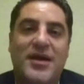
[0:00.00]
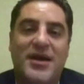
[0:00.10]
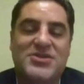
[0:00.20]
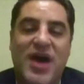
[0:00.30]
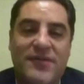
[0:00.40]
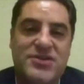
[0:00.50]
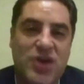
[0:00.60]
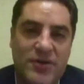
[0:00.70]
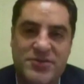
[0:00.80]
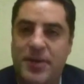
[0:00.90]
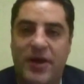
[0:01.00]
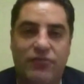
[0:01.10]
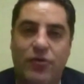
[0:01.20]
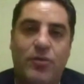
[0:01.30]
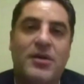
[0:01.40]
So I have a soft spot
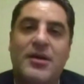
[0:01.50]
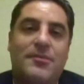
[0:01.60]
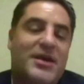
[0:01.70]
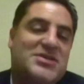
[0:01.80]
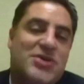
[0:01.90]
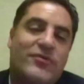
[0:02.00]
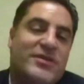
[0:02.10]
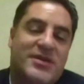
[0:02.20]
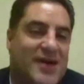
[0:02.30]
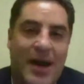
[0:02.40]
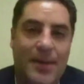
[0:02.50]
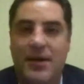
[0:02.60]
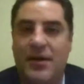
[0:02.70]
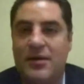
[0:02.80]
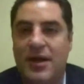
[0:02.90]
for him, but he's over the top
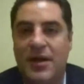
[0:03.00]
here.